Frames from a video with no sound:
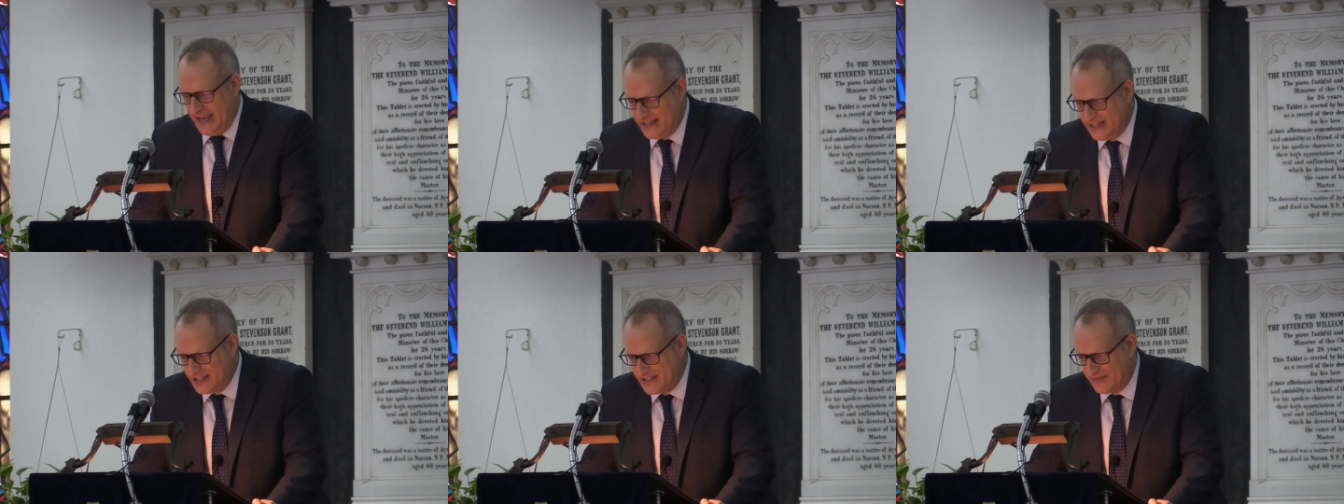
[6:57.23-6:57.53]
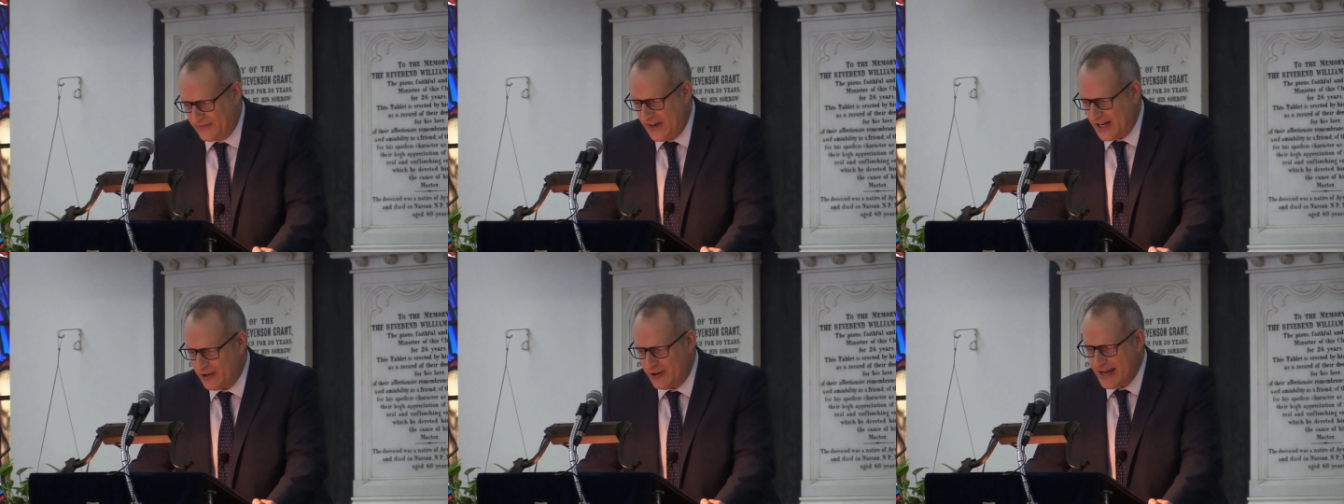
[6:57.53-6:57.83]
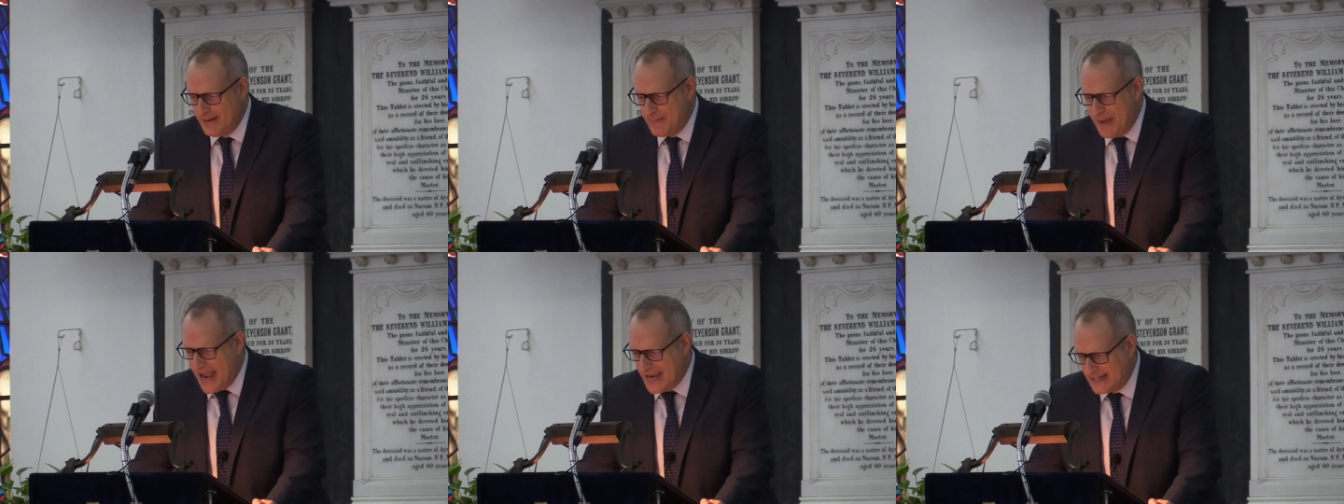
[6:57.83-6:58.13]
It is
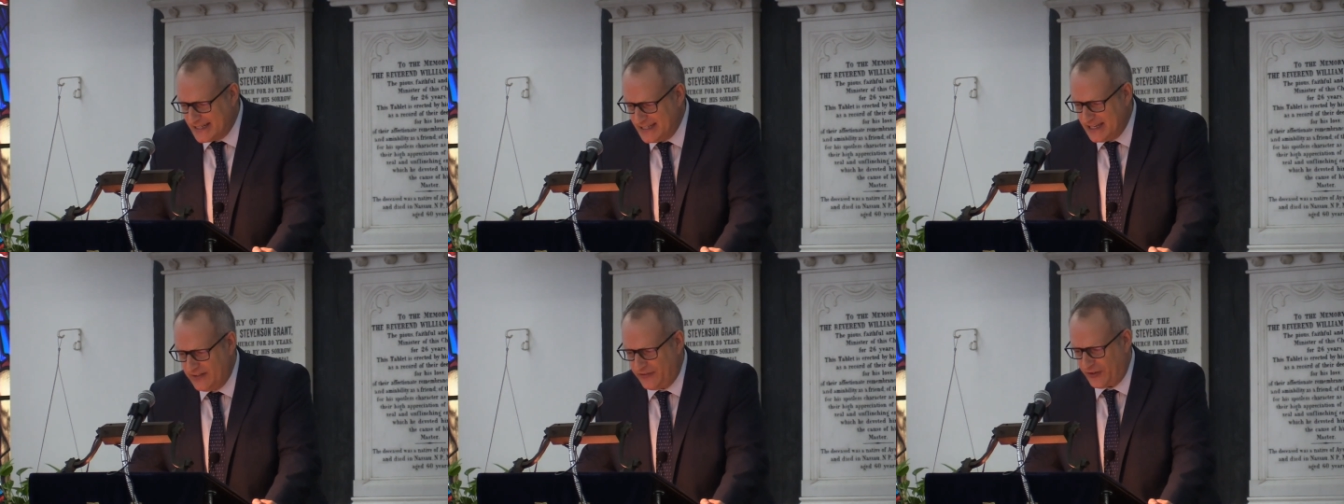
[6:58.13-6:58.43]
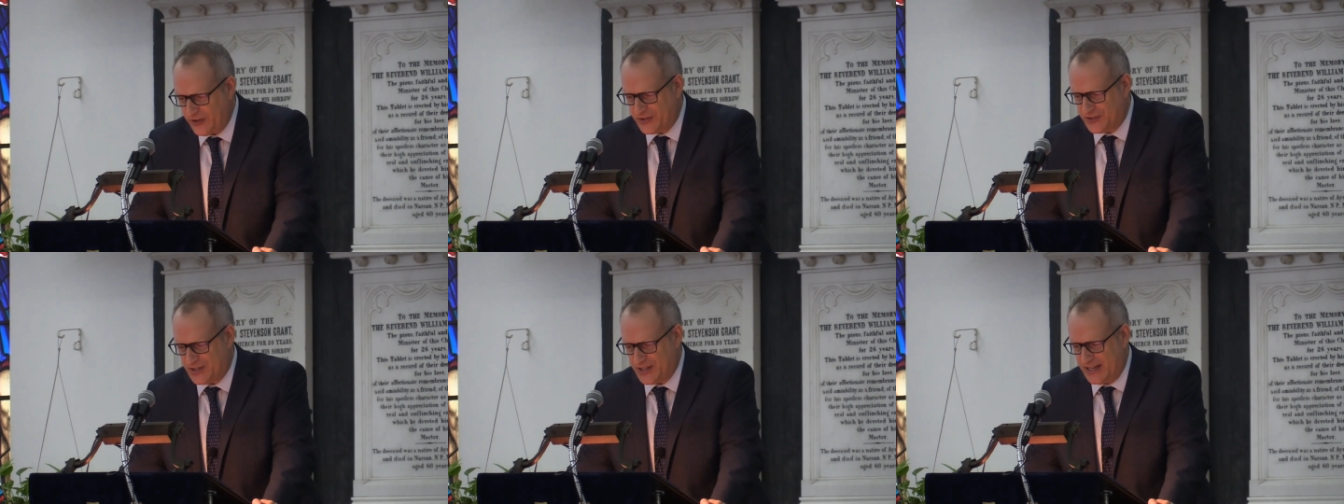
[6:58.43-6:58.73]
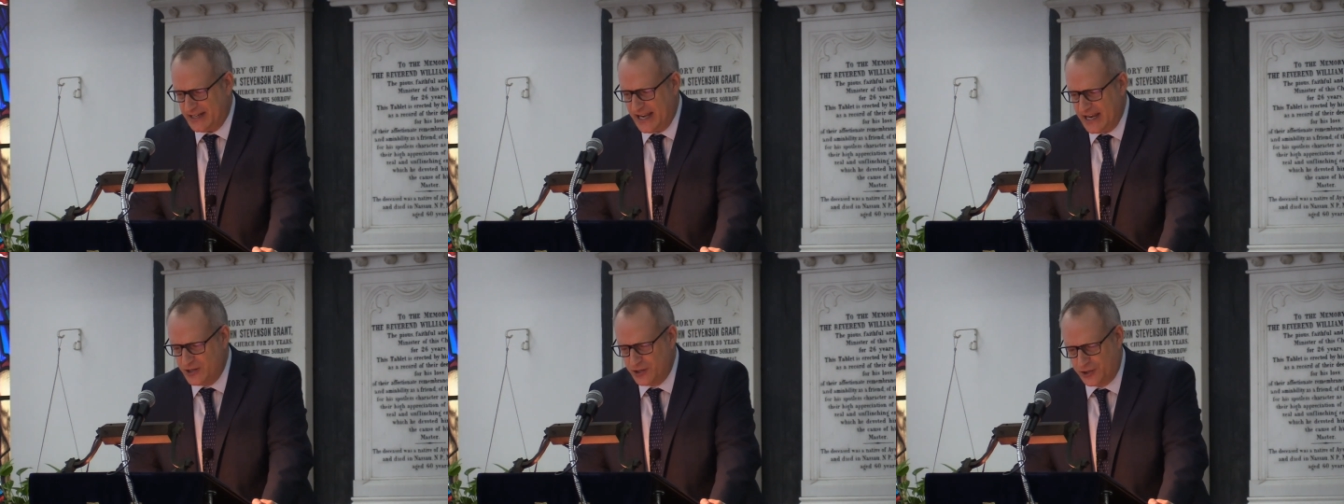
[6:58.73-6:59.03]
very
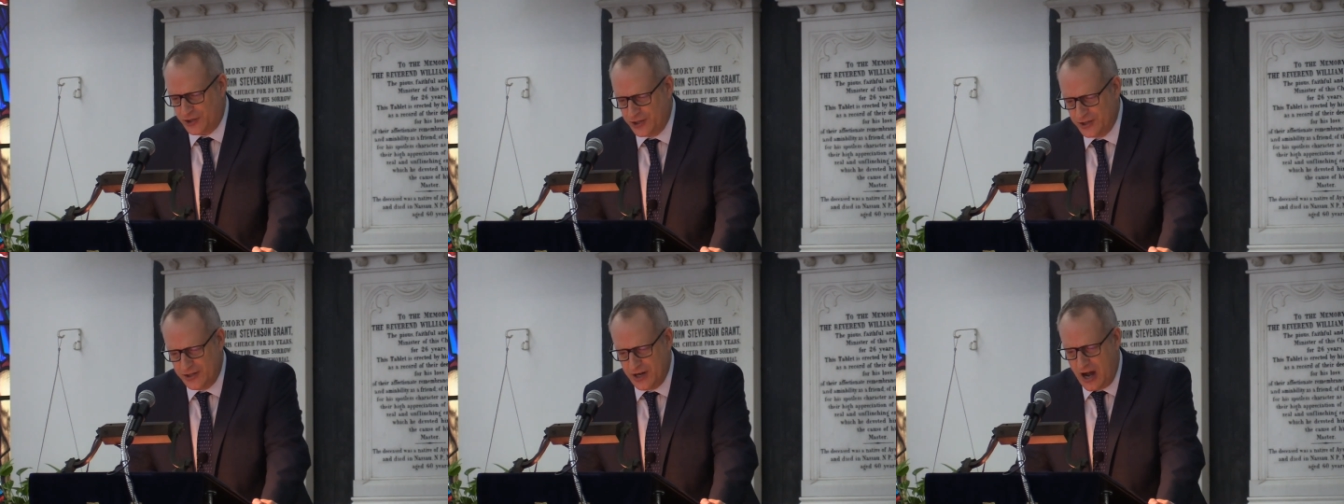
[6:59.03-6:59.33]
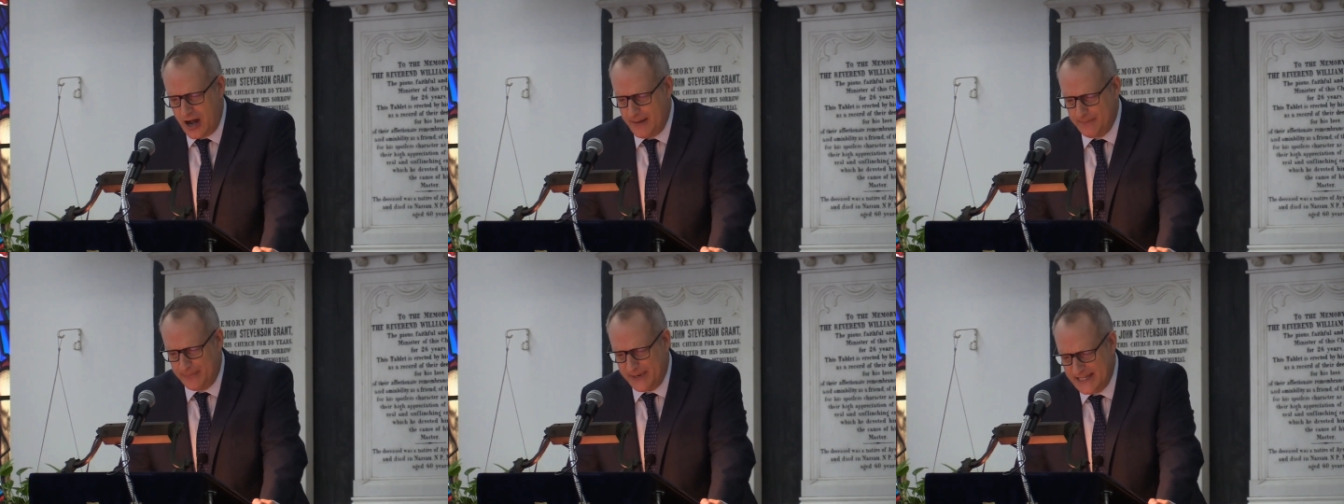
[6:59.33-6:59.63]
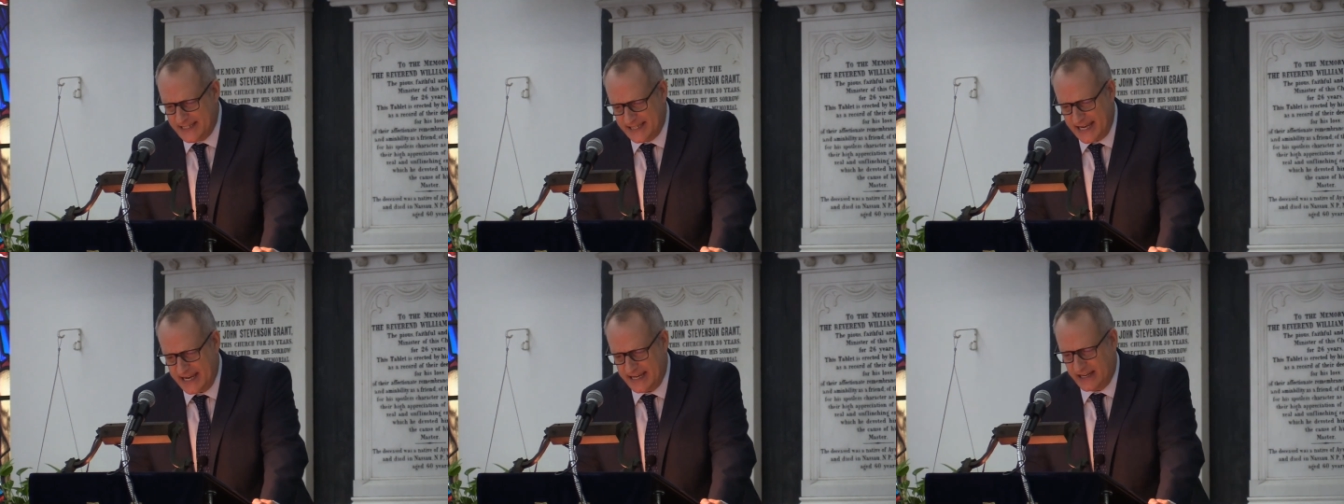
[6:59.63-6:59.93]
magnificent and should not
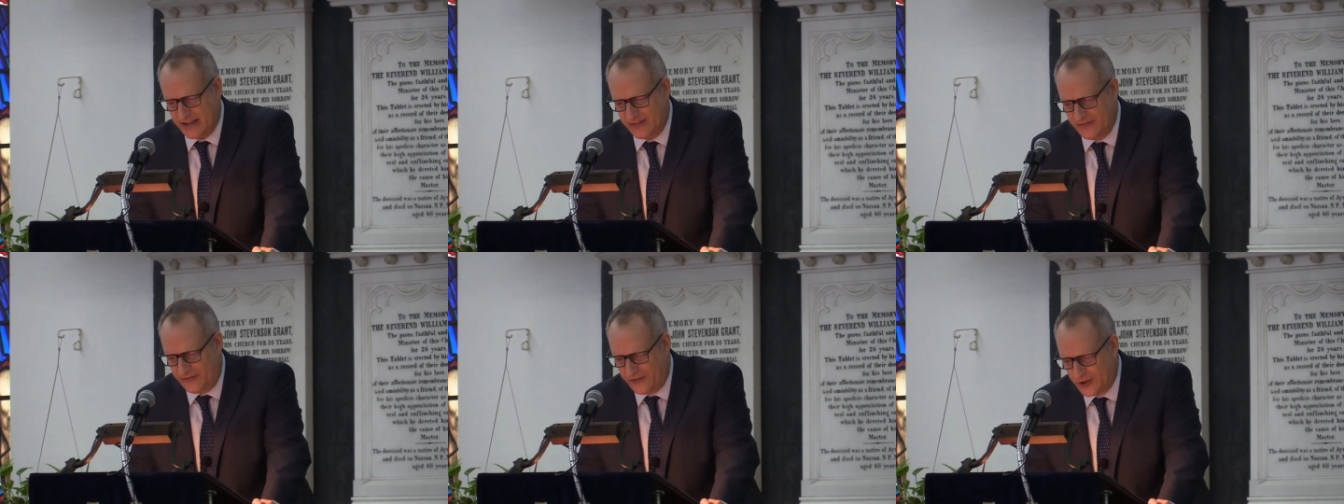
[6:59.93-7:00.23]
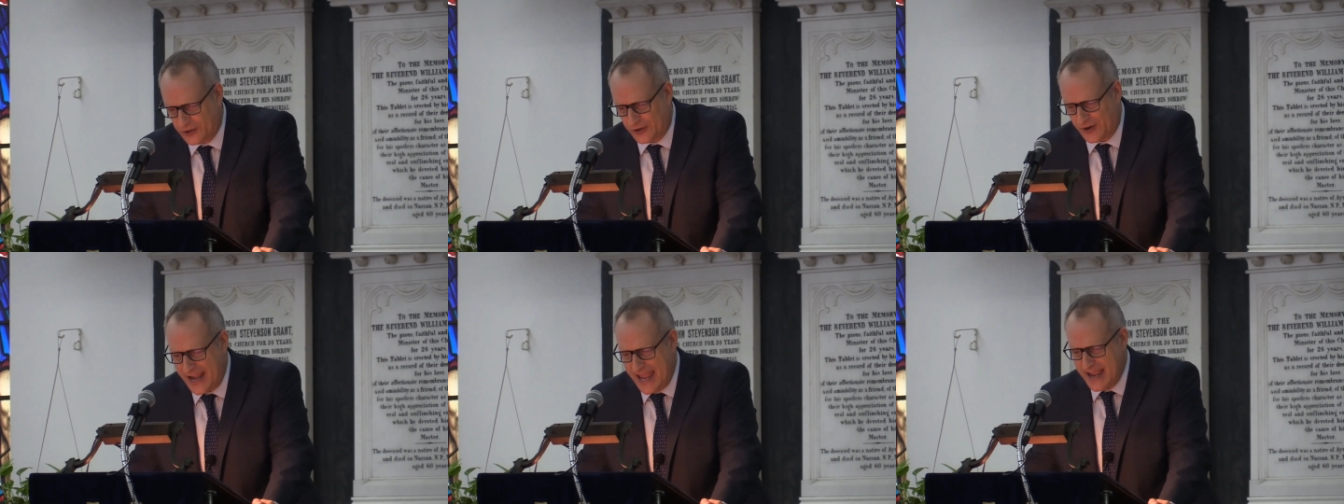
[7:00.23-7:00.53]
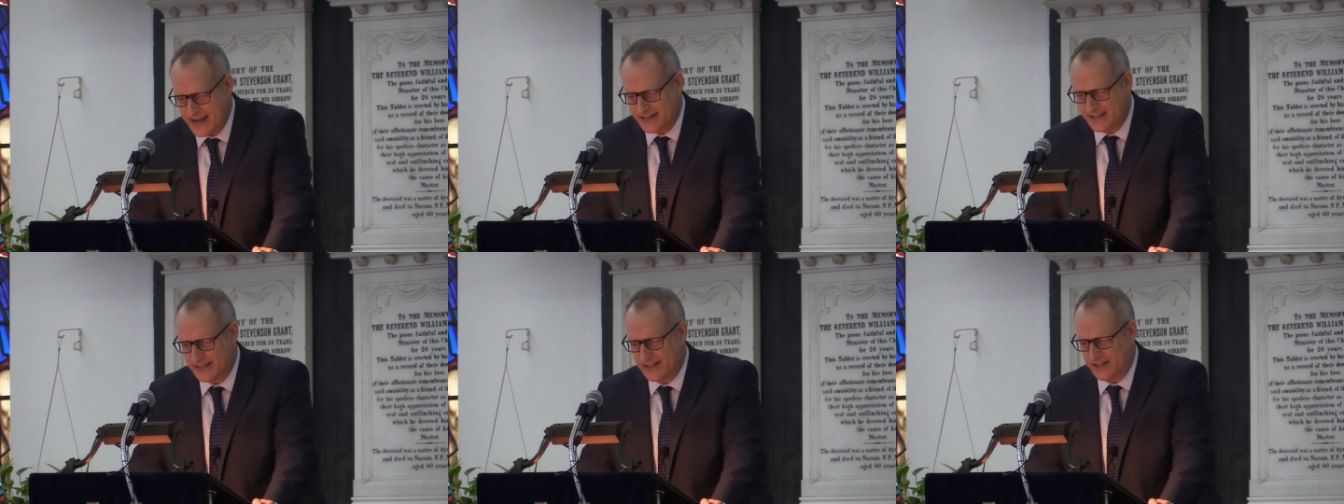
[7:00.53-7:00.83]
be taken for
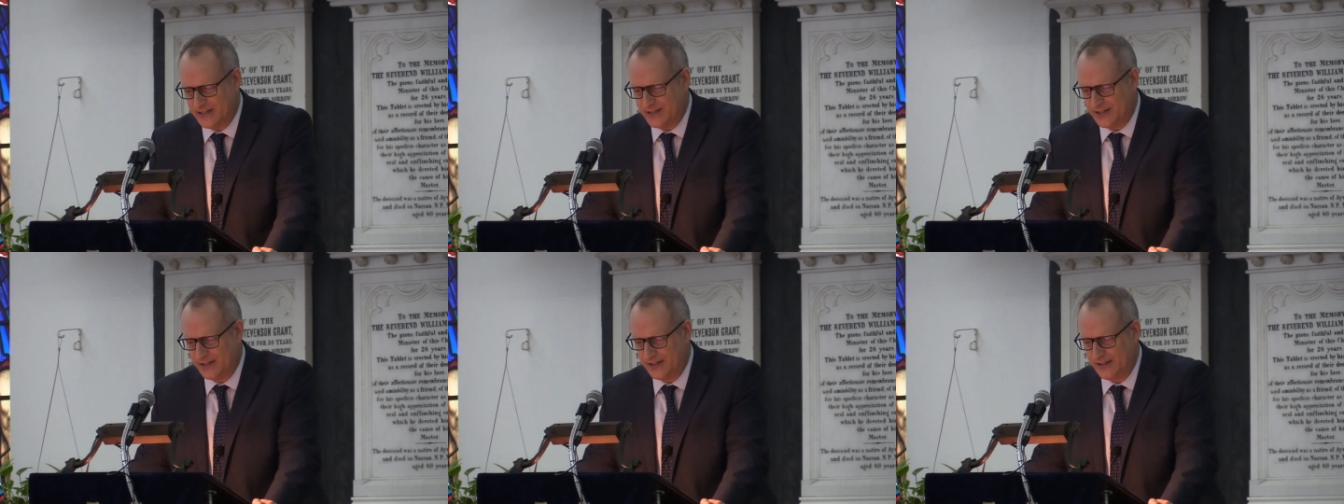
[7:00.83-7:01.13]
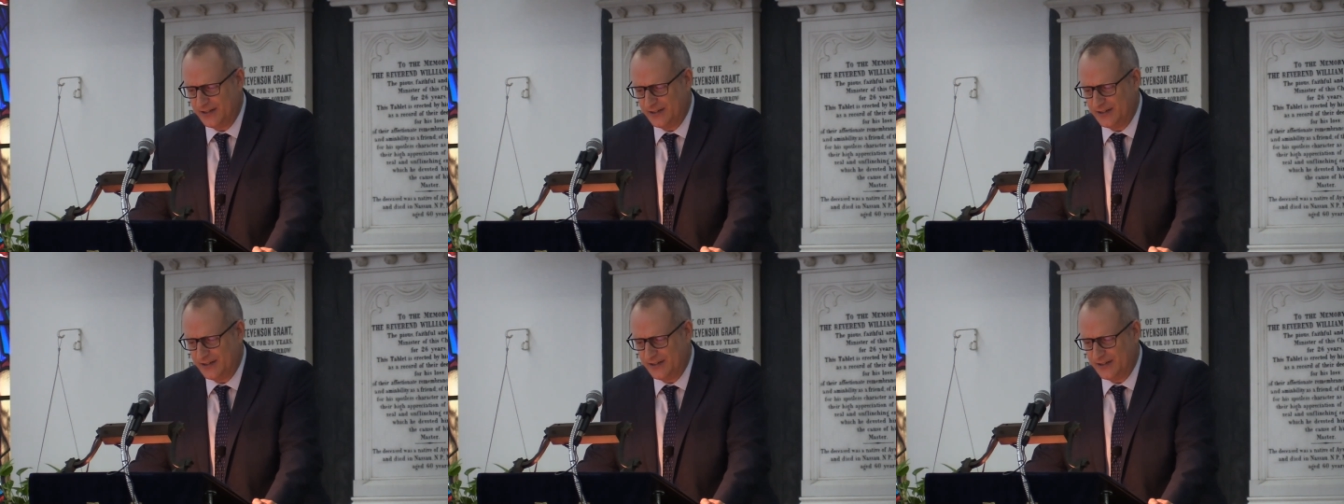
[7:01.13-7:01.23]
granted.